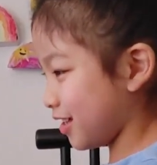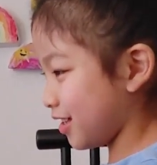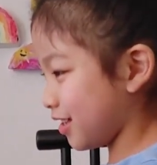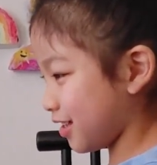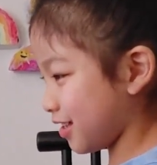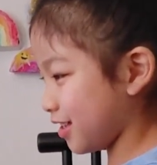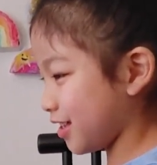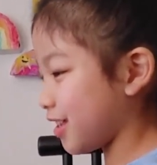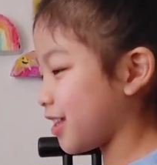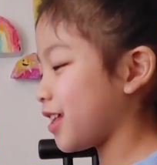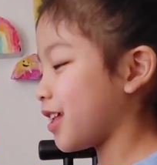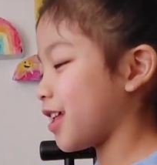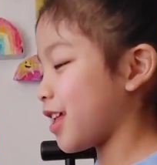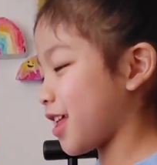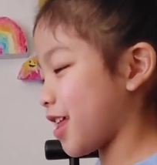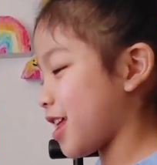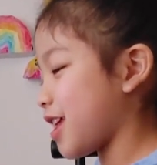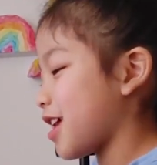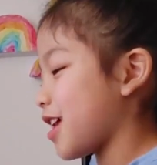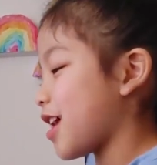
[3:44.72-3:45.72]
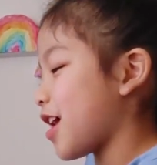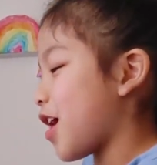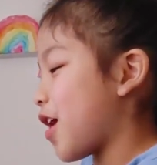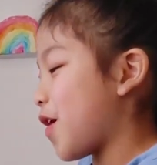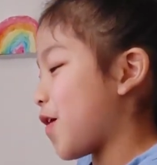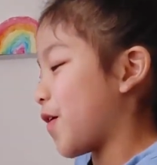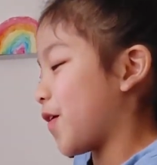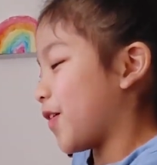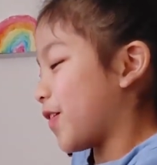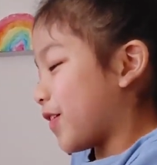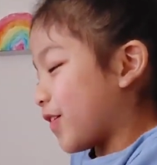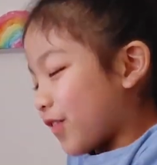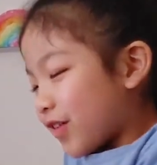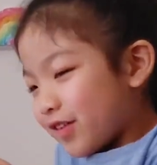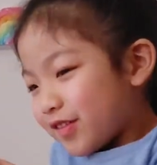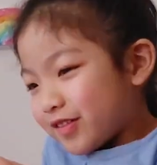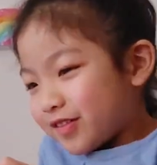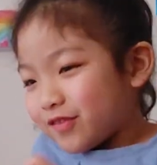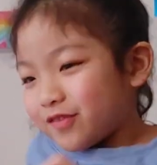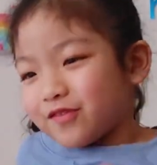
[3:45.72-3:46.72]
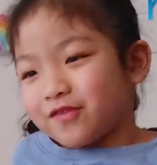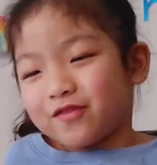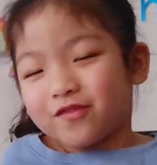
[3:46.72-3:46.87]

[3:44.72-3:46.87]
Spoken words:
It looks great, Khloe. I love it.